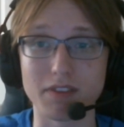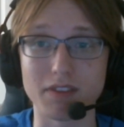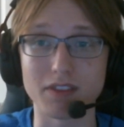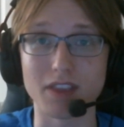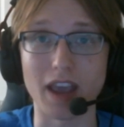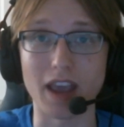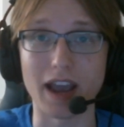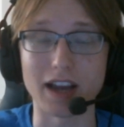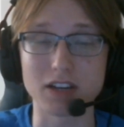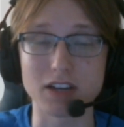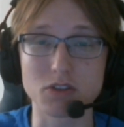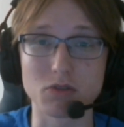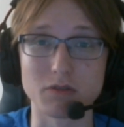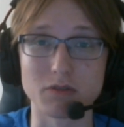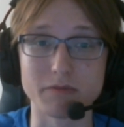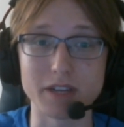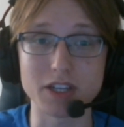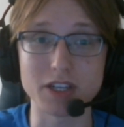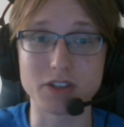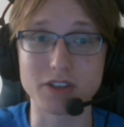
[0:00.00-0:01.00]
the actual
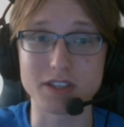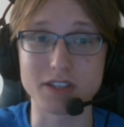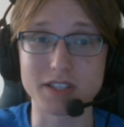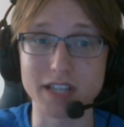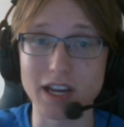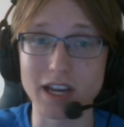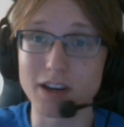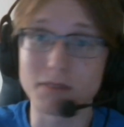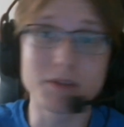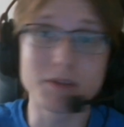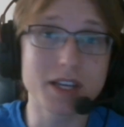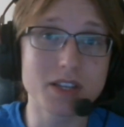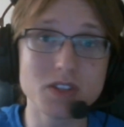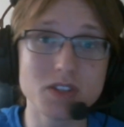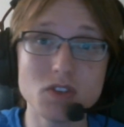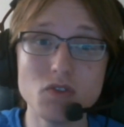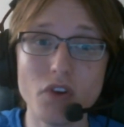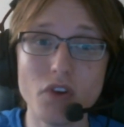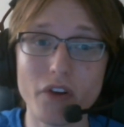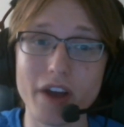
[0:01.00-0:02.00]
Major League Scouting because
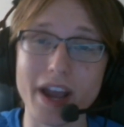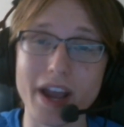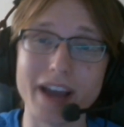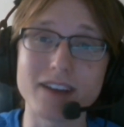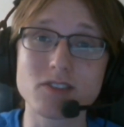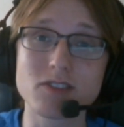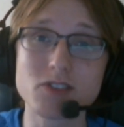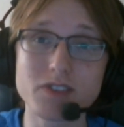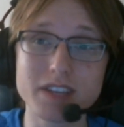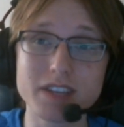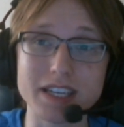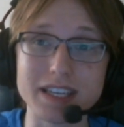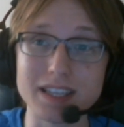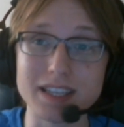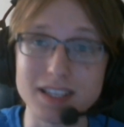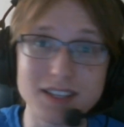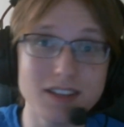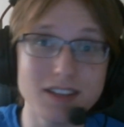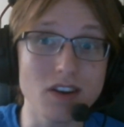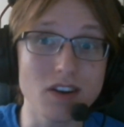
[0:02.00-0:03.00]
you don't actually
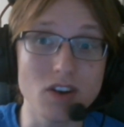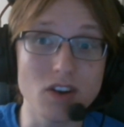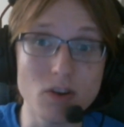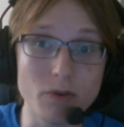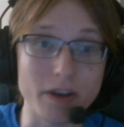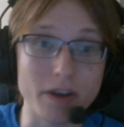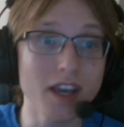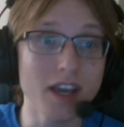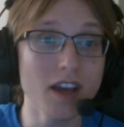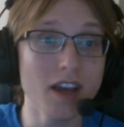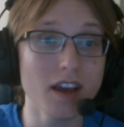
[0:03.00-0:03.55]
need to do it.